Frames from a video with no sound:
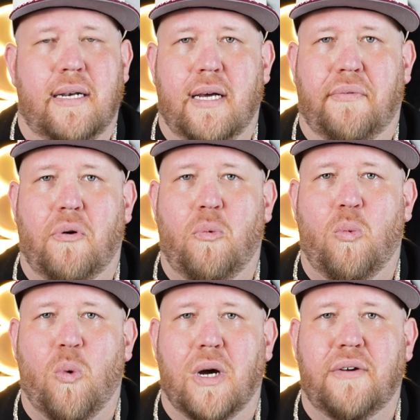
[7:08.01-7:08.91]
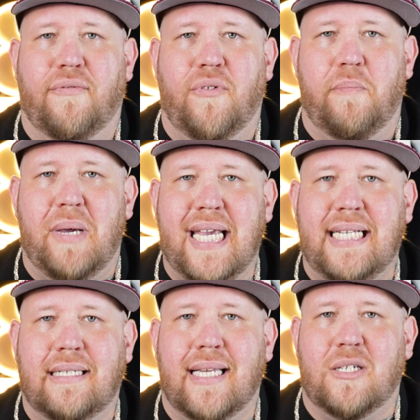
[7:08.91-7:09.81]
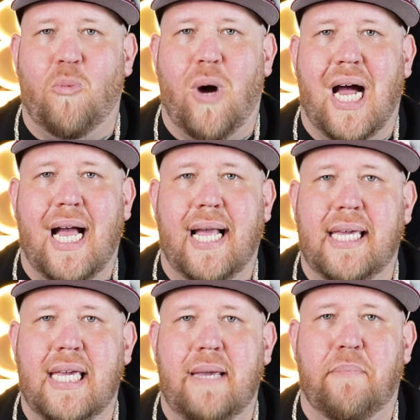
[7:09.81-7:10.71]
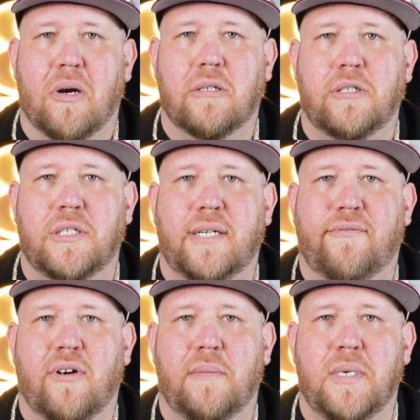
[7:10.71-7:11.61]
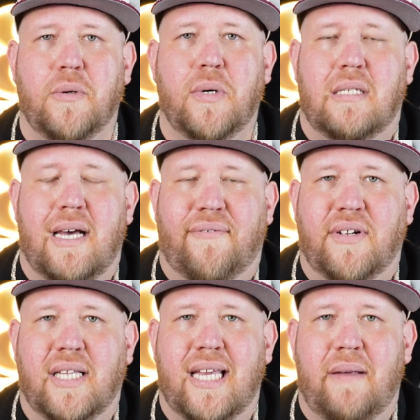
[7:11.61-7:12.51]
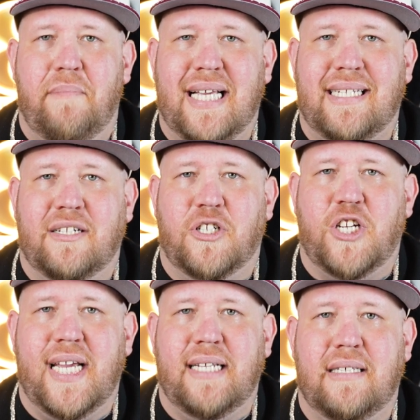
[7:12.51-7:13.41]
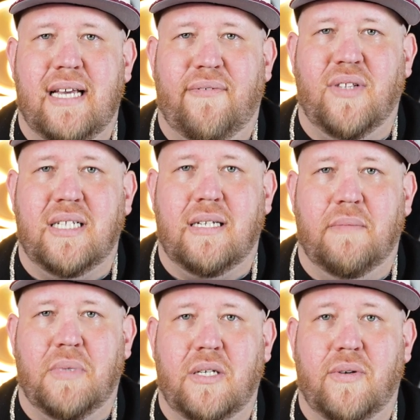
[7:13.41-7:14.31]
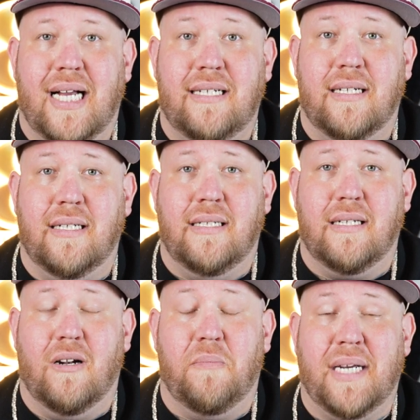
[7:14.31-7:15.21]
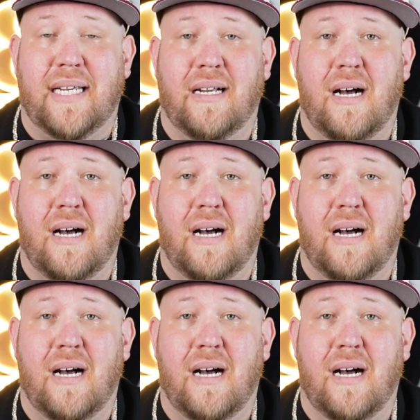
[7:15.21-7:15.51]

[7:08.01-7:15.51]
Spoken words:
Another wonderful piece. That's why I keep purchasing from you. Definitely an amazing chain. Definitely something you guys should consider picking